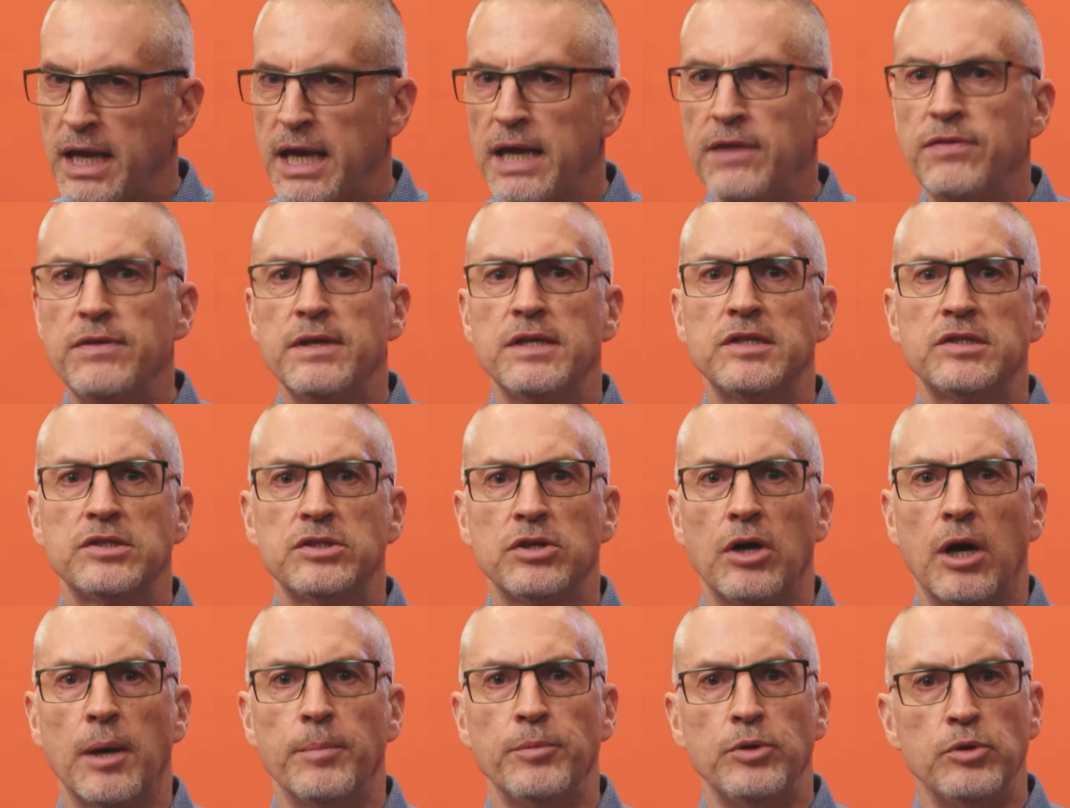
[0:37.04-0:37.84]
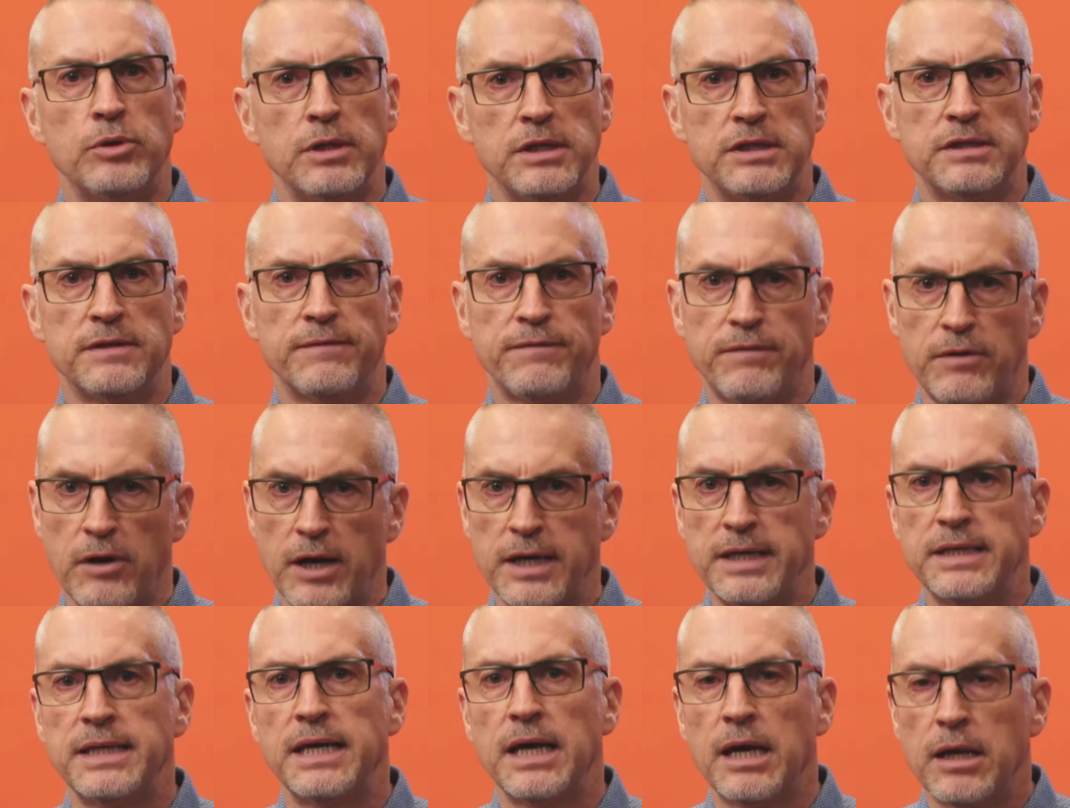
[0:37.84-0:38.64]
In this time you need to
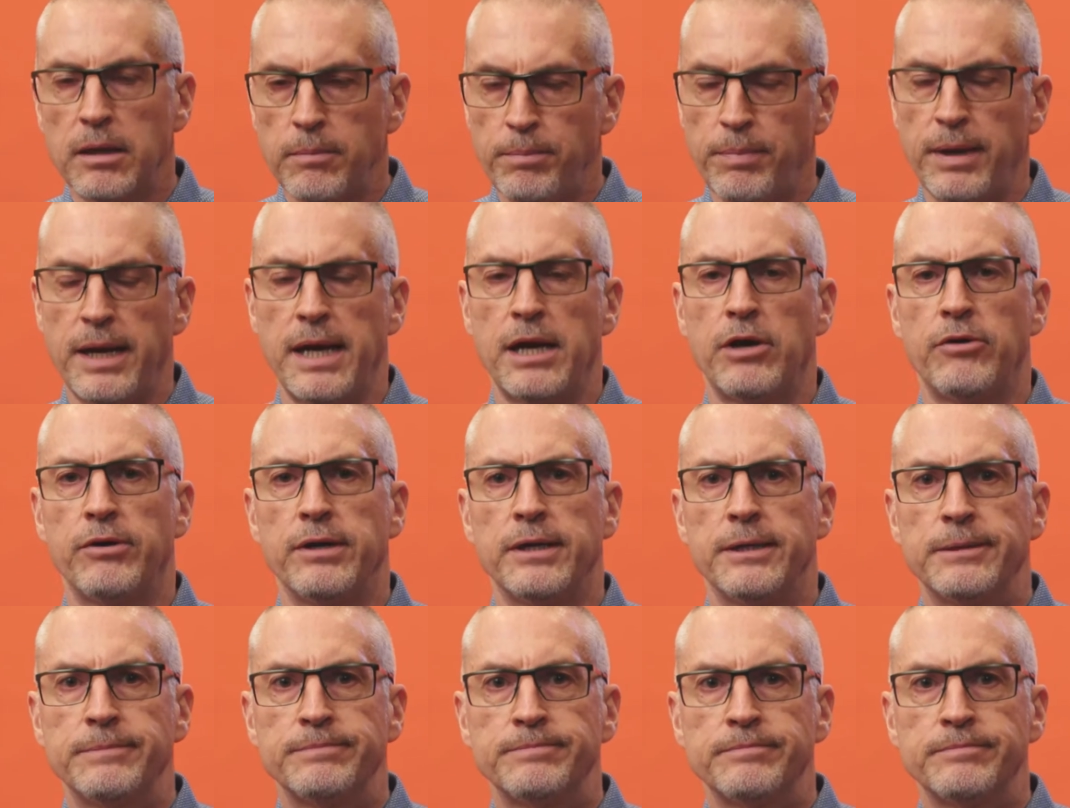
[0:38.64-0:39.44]
find it and pair it.